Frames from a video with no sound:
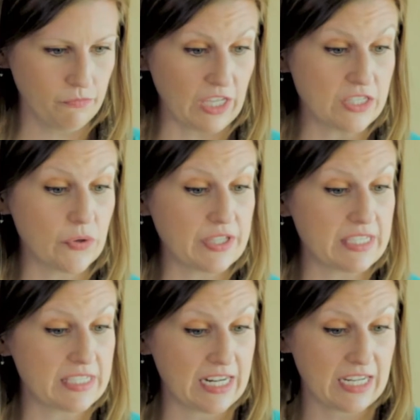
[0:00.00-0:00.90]
So with
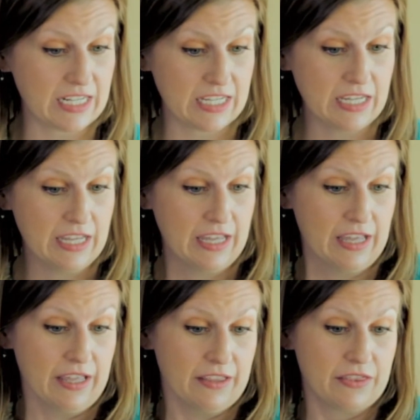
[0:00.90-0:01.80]
standing,
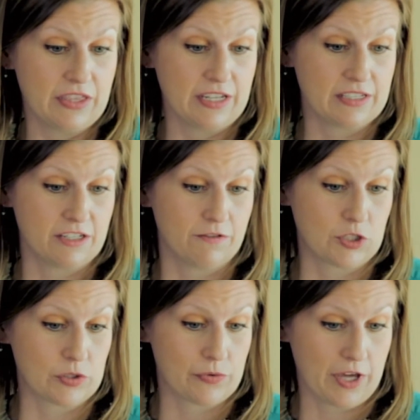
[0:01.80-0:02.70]
these
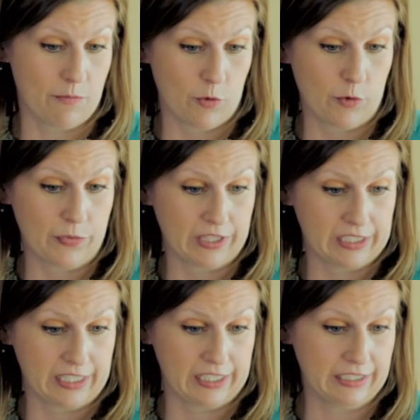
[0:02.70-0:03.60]
individuals with
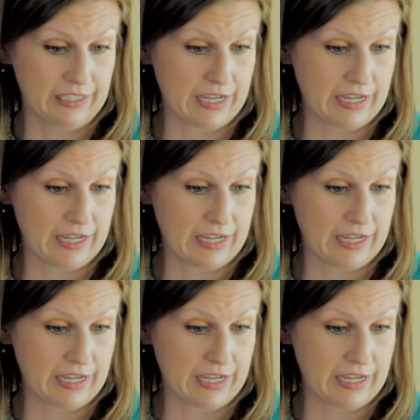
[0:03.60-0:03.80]
hypermobility